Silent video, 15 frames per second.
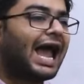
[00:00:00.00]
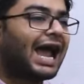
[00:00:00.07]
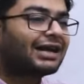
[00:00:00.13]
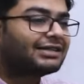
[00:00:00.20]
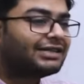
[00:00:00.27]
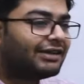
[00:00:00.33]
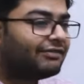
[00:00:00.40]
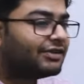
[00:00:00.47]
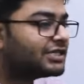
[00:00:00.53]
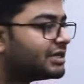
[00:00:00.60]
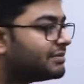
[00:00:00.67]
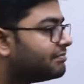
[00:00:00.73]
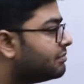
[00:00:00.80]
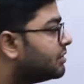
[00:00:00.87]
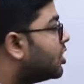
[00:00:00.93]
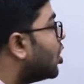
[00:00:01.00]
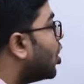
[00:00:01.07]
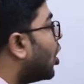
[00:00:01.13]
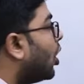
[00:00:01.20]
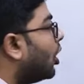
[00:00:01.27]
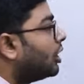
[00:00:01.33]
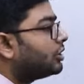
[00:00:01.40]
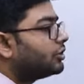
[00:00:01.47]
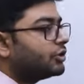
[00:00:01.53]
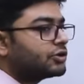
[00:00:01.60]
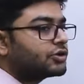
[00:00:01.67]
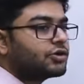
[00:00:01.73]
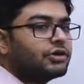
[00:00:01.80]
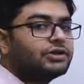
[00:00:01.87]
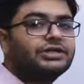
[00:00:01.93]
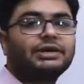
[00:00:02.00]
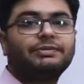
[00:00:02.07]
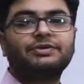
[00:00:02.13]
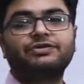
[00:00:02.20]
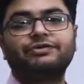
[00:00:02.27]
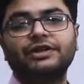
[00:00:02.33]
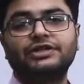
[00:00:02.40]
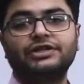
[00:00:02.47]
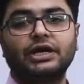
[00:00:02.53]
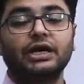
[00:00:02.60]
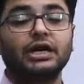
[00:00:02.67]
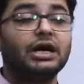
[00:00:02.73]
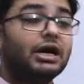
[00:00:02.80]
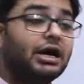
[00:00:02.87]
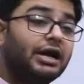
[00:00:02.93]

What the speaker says: activism, all those concepts feature.